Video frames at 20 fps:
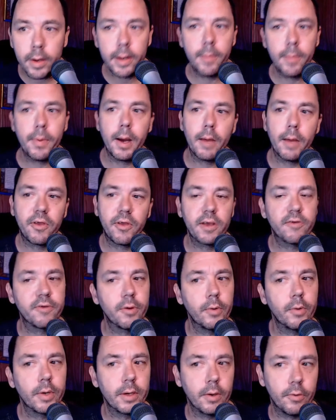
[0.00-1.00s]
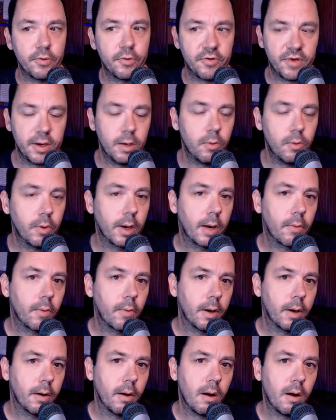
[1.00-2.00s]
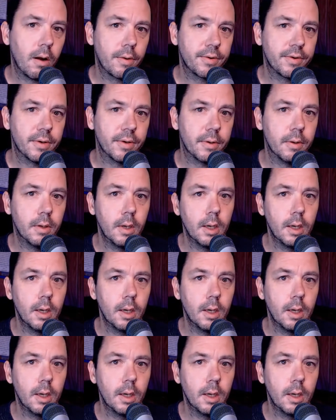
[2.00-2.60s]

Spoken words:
about things going no sale when I run an auction,